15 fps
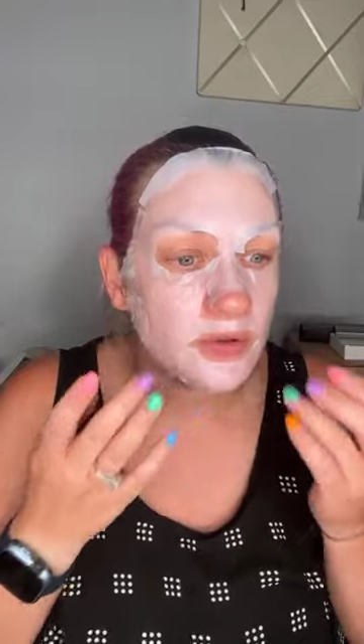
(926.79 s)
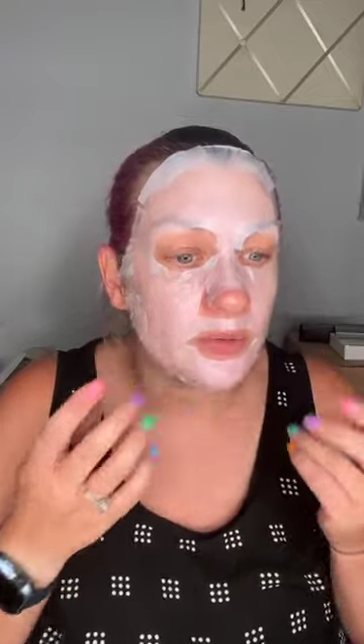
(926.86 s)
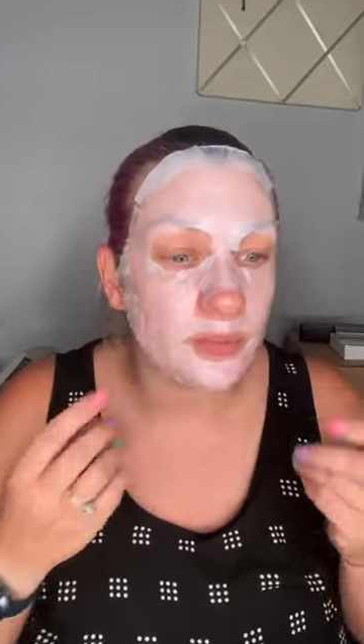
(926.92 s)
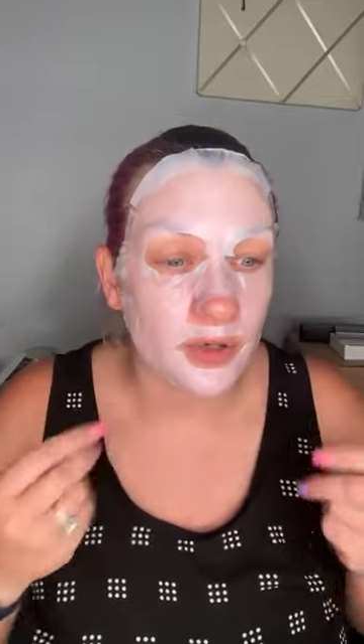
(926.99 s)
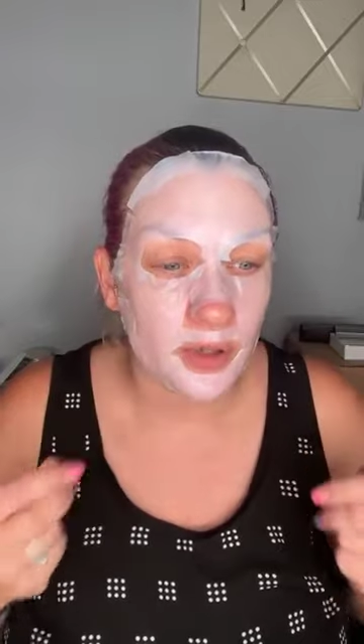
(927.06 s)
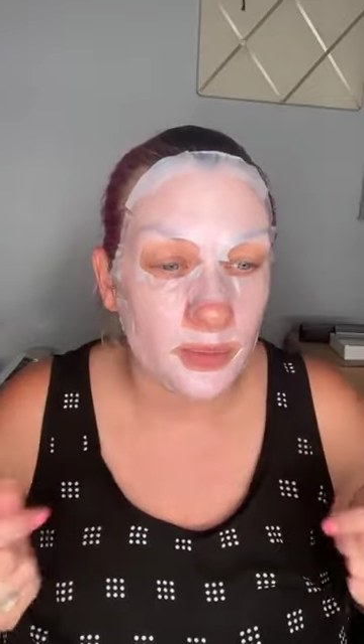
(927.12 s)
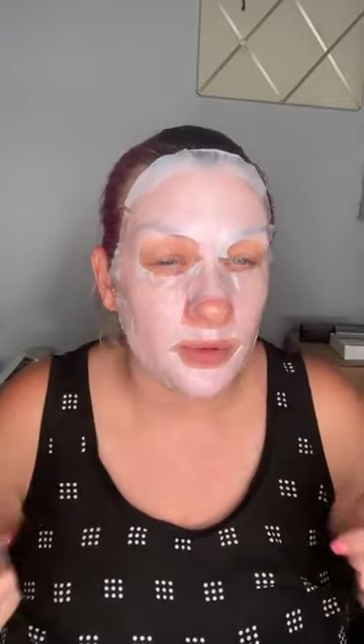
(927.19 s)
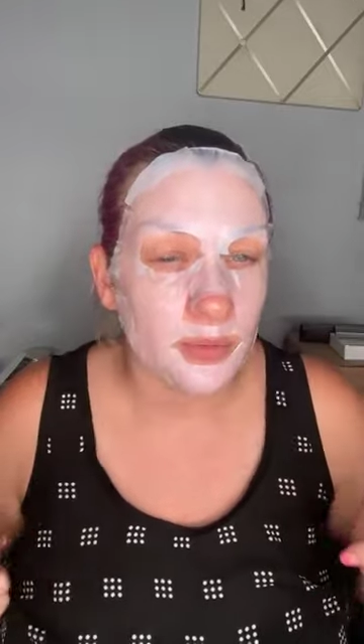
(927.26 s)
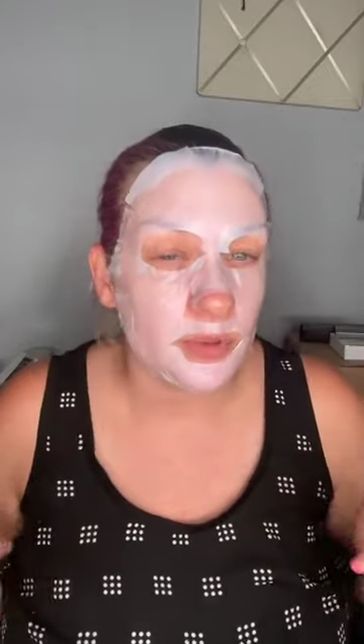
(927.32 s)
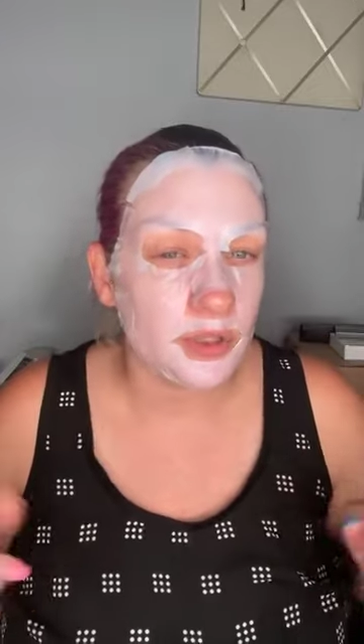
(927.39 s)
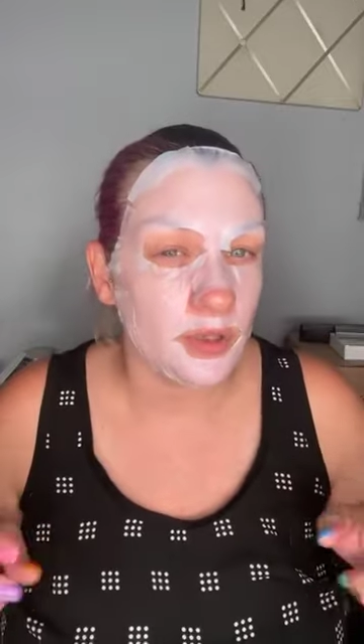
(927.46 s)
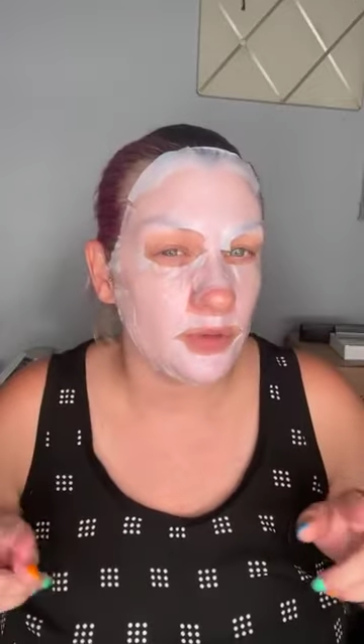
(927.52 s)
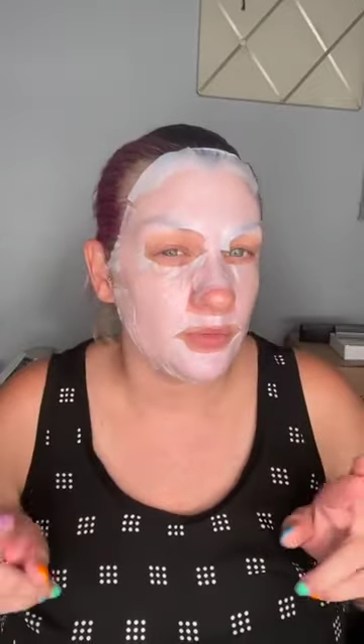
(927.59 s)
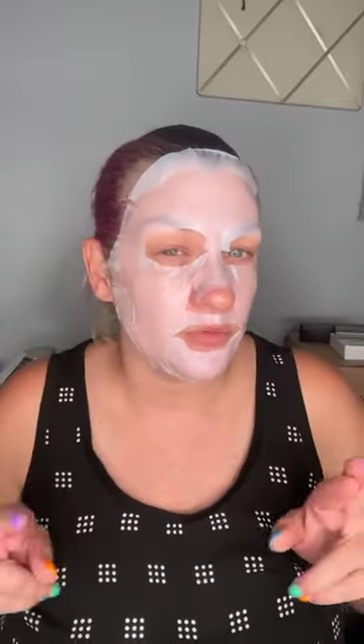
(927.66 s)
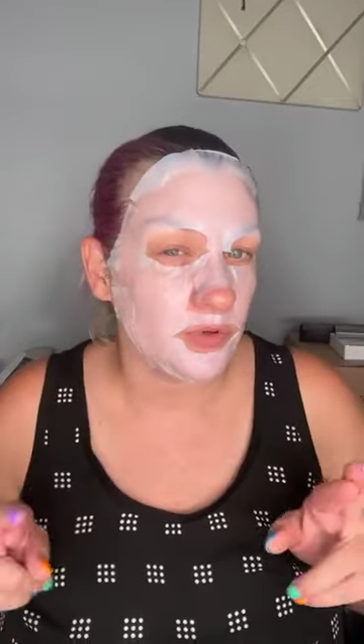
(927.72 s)
I'll probably
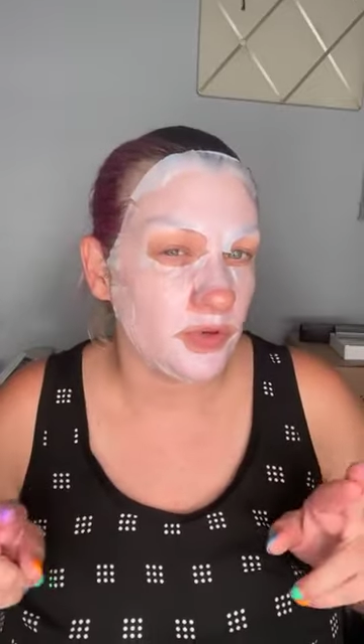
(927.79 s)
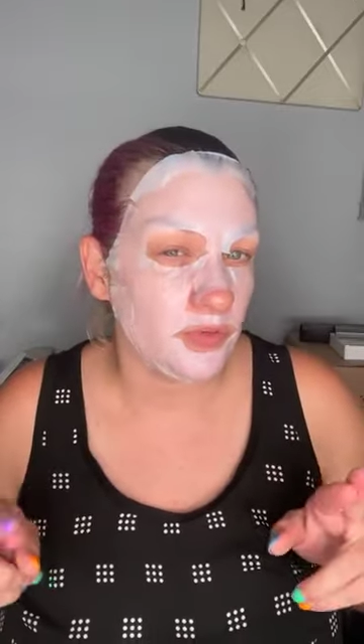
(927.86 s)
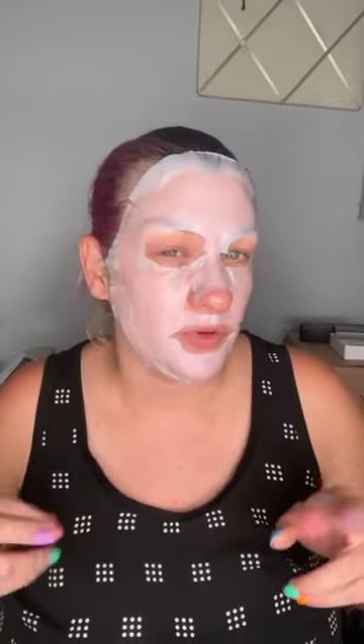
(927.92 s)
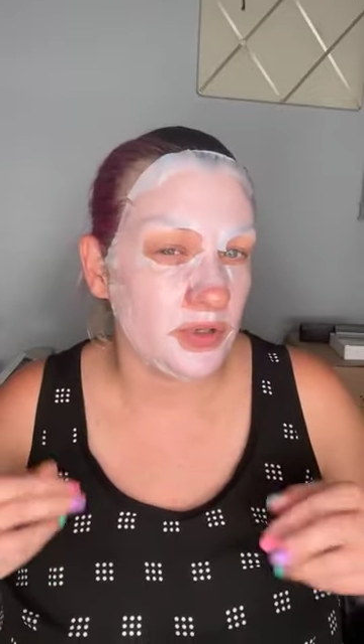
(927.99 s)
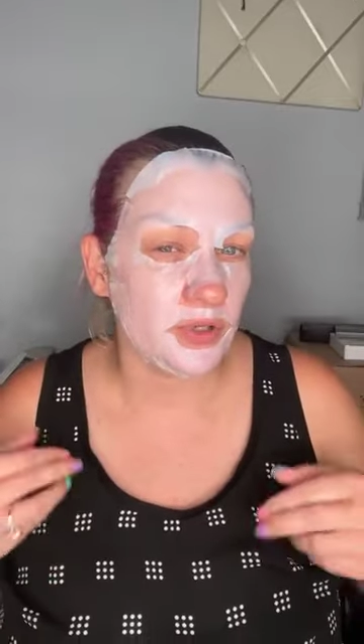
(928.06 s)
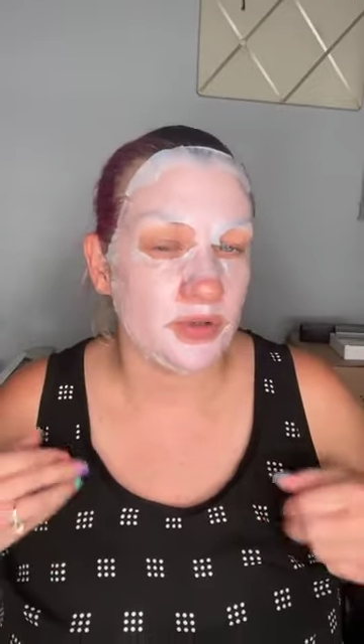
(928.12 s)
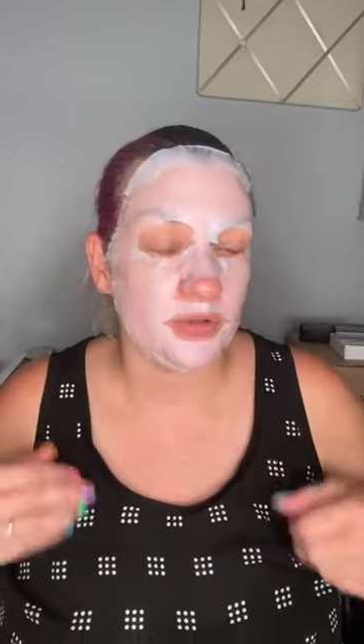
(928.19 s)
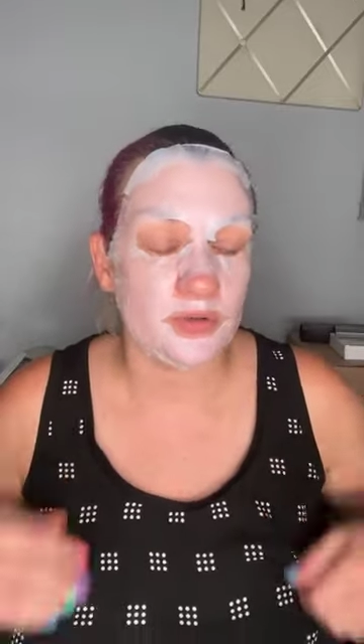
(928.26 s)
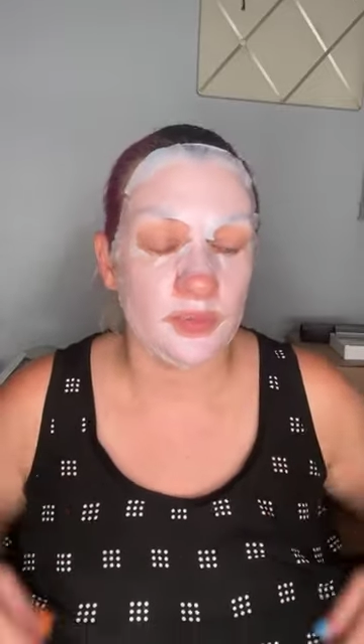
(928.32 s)
hopefully find out